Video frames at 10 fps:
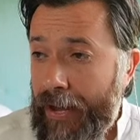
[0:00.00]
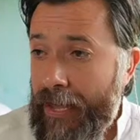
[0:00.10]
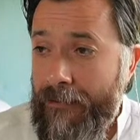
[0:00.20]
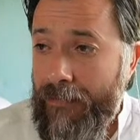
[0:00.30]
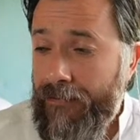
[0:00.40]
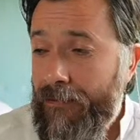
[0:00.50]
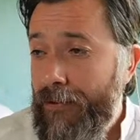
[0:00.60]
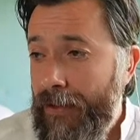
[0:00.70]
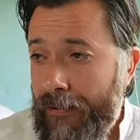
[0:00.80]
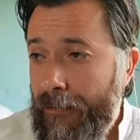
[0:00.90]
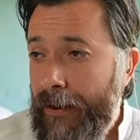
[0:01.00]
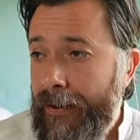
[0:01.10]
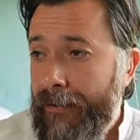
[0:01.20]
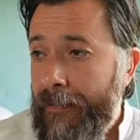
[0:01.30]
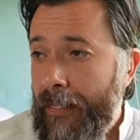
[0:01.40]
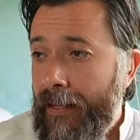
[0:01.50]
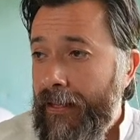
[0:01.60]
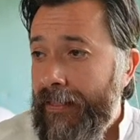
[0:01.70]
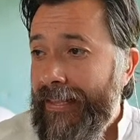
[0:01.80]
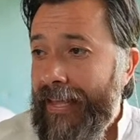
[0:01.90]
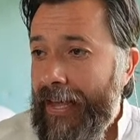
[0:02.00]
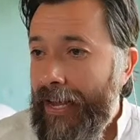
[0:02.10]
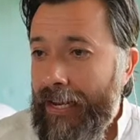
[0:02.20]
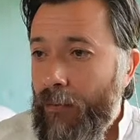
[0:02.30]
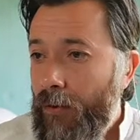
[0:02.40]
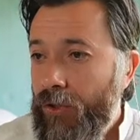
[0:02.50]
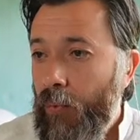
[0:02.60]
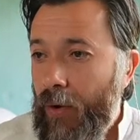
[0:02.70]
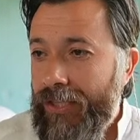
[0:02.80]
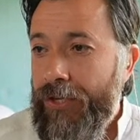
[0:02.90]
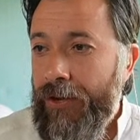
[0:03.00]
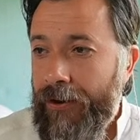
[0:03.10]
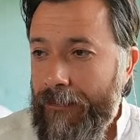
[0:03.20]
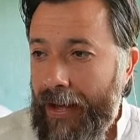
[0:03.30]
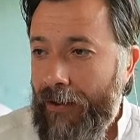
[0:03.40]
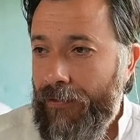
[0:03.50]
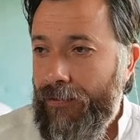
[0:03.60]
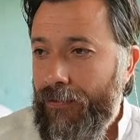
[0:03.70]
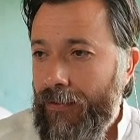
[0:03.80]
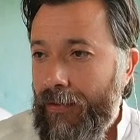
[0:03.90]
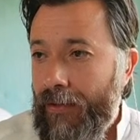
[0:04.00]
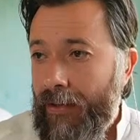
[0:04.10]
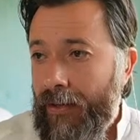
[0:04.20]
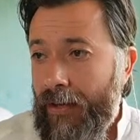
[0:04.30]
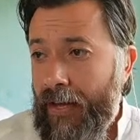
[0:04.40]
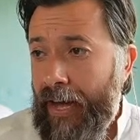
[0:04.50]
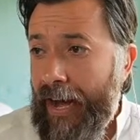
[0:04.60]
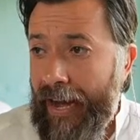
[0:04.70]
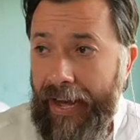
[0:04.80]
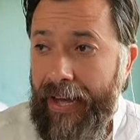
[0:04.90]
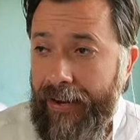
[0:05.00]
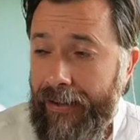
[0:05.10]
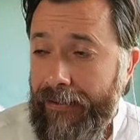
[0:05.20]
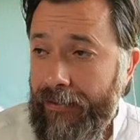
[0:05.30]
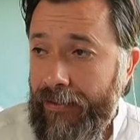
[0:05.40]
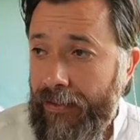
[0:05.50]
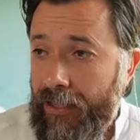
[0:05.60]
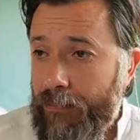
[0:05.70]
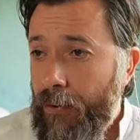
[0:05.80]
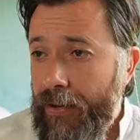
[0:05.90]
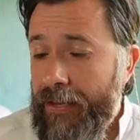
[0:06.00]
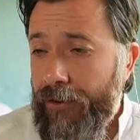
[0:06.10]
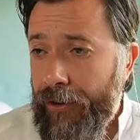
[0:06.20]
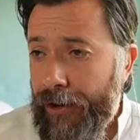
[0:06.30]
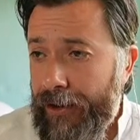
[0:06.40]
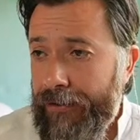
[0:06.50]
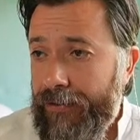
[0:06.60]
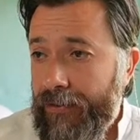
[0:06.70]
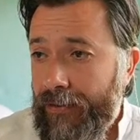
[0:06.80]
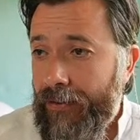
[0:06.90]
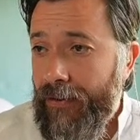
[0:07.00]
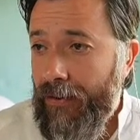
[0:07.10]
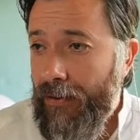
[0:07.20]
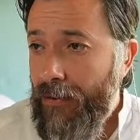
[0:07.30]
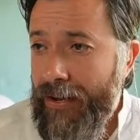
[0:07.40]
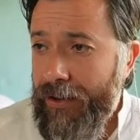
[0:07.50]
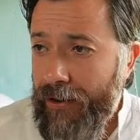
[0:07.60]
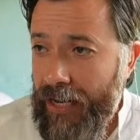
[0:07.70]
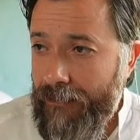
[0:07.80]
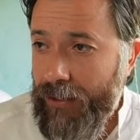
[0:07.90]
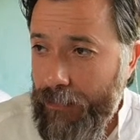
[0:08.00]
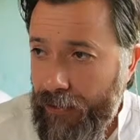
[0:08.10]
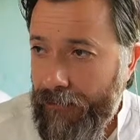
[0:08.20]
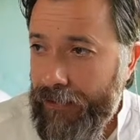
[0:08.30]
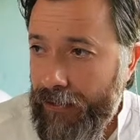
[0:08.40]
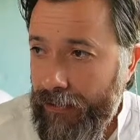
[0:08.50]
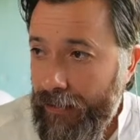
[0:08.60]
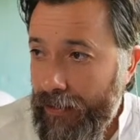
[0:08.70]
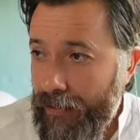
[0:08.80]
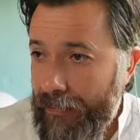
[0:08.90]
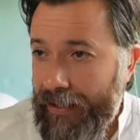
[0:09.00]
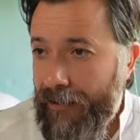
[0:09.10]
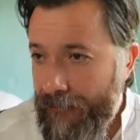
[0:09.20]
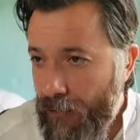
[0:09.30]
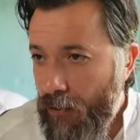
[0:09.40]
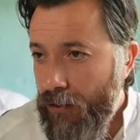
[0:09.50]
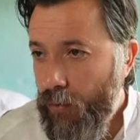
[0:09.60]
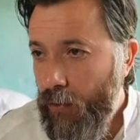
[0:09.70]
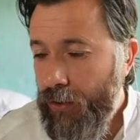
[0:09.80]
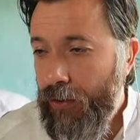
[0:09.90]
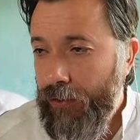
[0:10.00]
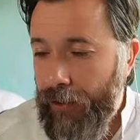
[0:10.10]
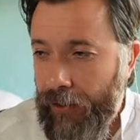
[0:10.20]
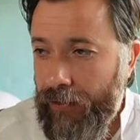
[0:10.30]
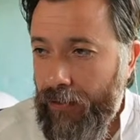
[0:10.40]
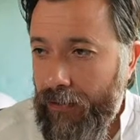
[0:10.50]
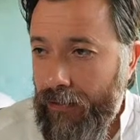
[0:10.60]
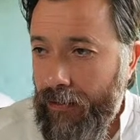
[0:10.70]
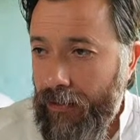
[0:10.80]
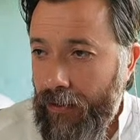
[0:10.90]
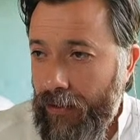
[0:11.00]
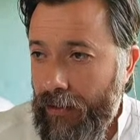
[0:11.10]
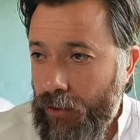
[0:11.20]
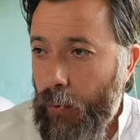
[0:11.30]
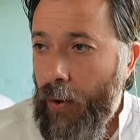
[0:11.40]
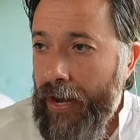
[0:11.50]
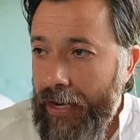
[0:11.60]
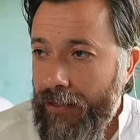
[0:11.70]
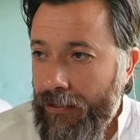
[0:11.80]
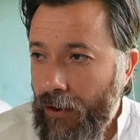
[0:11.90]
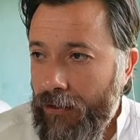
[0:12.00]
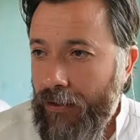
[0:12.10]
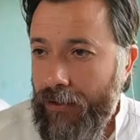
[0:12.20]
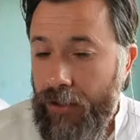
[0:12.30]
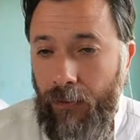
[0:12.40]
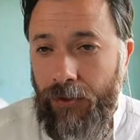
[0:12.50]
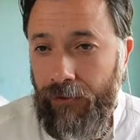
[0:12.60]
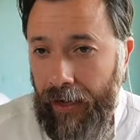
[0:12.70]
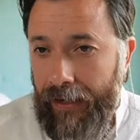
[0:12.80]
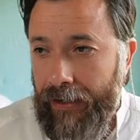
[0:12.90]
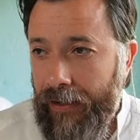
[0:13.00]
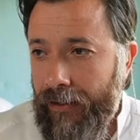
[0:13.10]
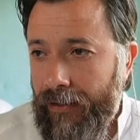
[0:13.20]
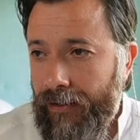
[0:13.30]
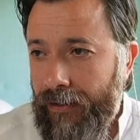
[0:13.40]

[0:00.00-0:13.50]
praying before Yahuwah, that Eli was watching her mouth. And Hannah spoke in her heart. Only her lips moved, but her voice was not heard. So Eli thought she was drunk.